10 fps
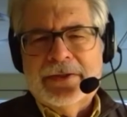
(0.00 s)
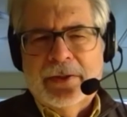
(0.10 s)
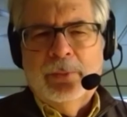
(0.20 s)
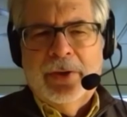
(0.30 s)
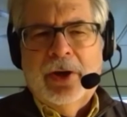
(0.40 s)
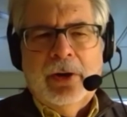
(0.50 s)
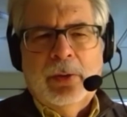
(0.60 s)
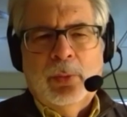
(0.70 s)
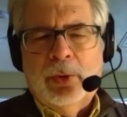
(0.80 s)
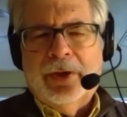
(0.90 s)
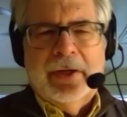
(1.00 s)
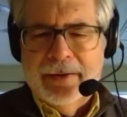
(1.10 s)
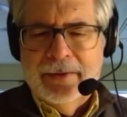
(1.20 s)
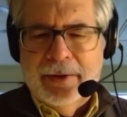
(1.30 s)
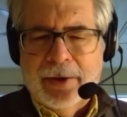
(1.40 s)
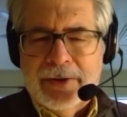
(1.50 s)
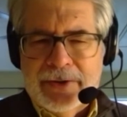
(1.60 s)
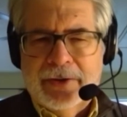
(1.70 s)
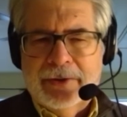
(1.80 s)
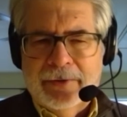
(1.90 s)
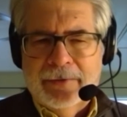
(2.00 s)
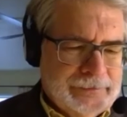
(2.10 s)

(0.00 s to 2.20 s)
we are a working art center.